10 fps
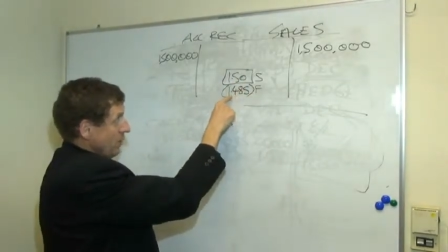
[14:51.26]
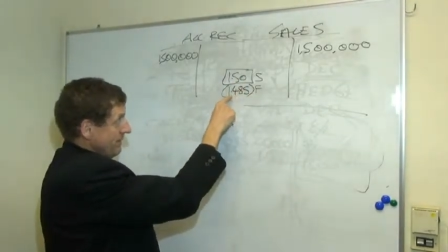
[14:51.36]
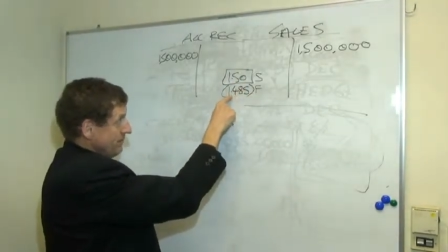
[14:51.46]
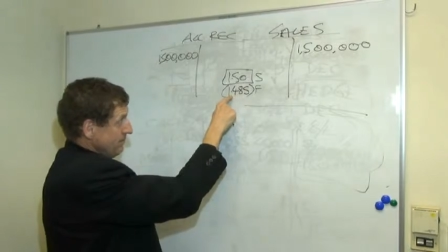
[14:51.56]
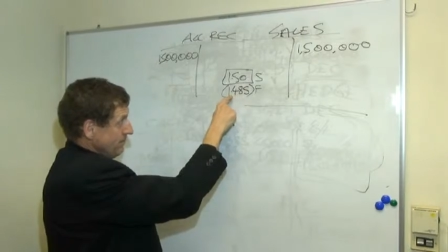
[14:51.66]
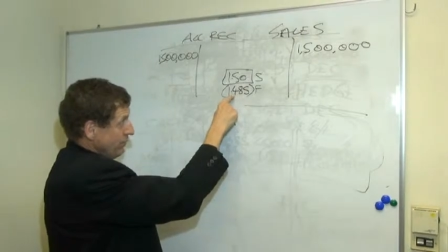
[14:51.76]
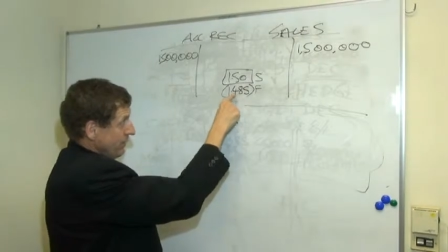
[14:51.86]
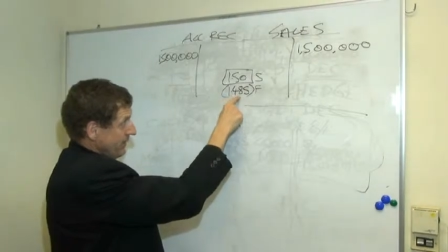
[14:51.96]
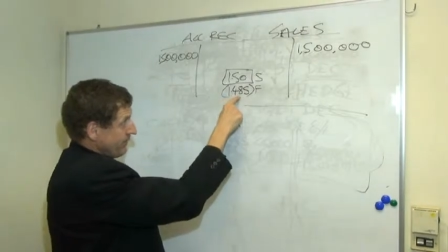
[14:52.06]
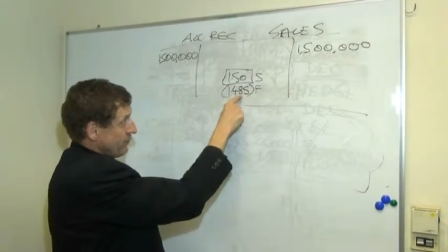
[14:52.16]

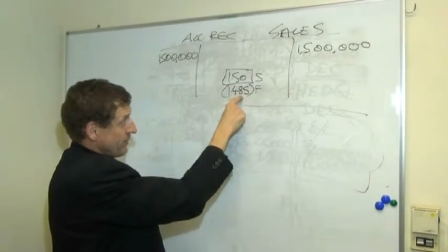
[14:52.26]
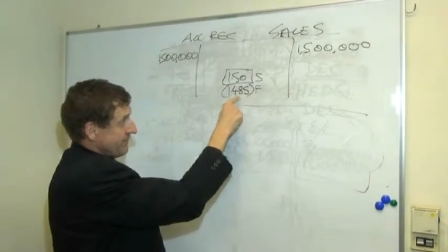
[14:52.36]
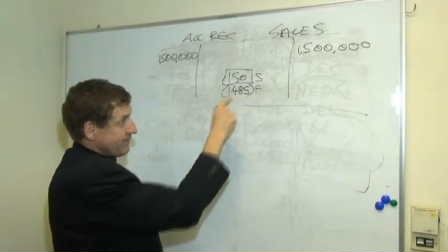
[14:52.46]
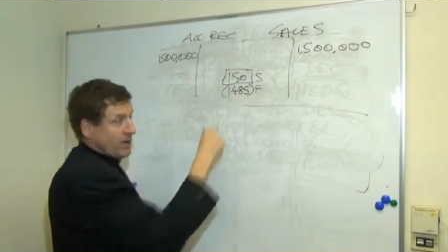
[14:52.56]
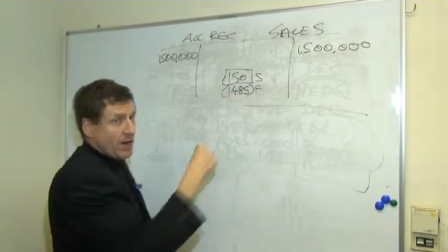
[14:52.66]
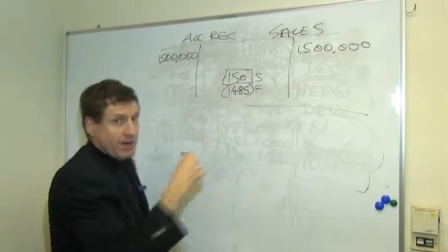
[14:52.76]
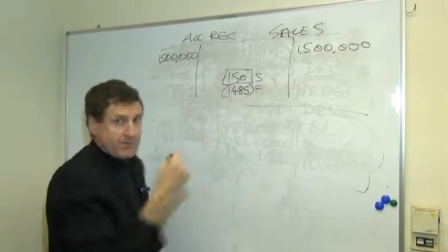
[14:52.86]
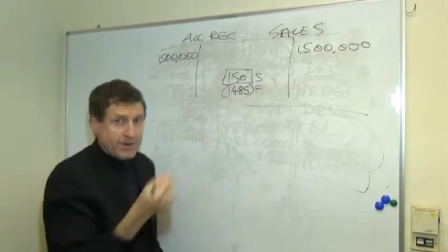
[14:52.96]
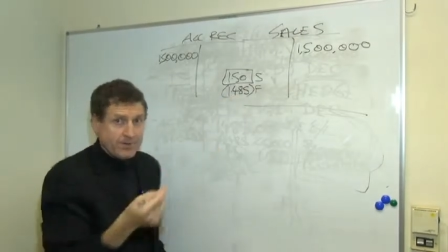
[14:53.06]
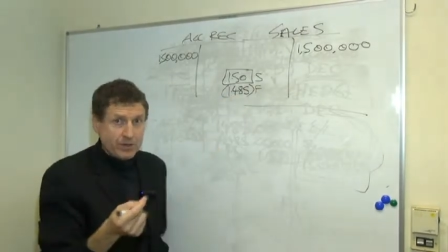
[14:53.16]

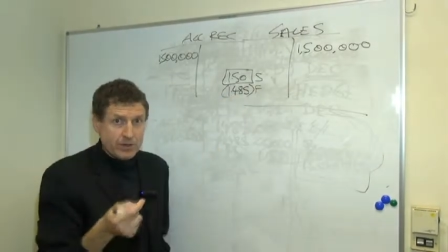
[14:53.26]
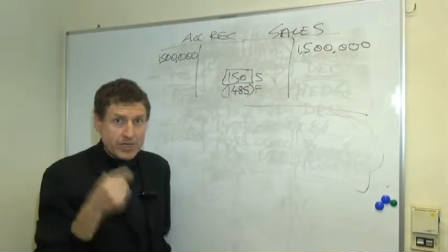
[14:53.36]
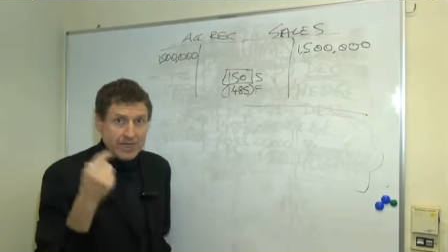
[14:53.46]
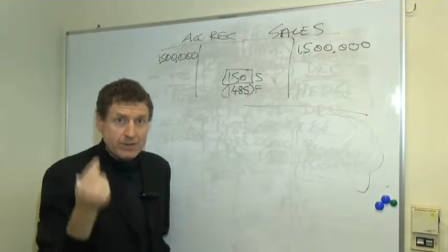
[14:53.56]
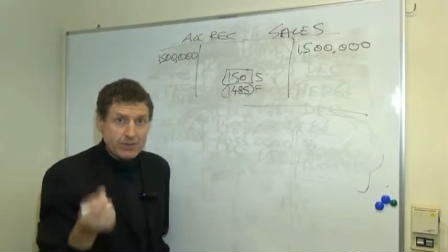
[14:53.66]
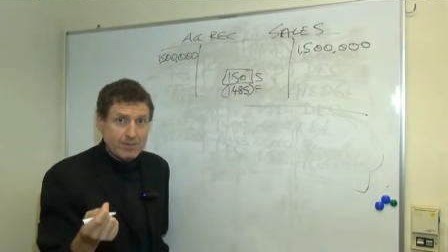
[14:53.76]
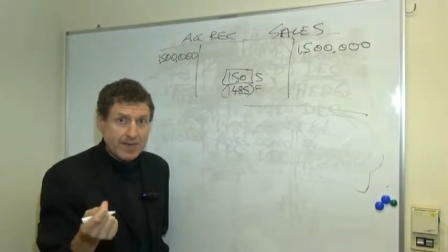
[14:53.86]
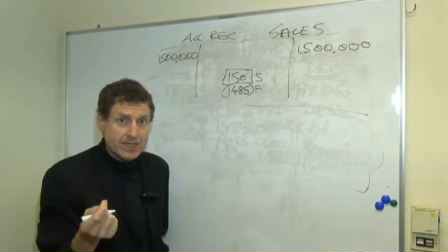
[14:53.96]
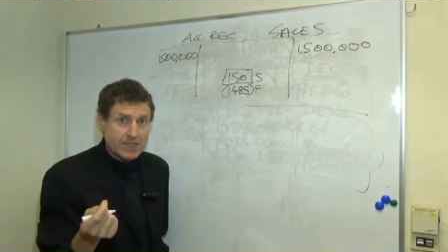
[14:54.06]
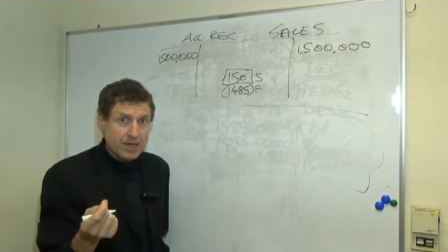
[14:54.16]
1.485 in the future, in 3
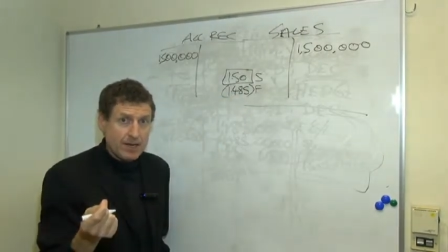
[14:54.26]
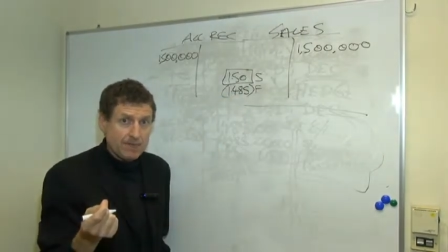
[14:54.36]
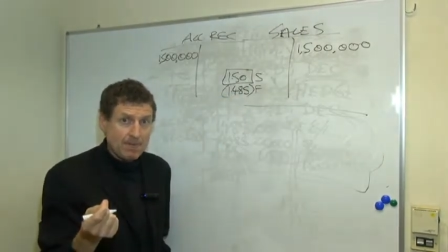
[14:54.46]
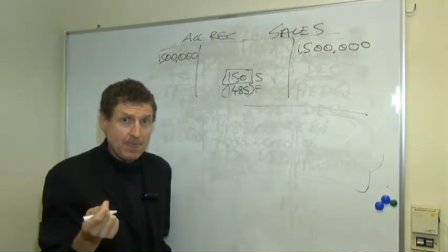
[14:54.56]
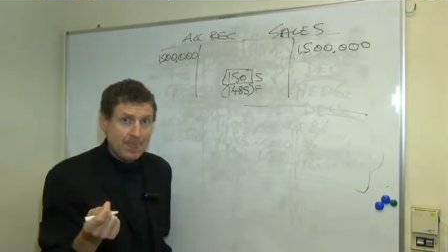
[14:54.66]
months' time.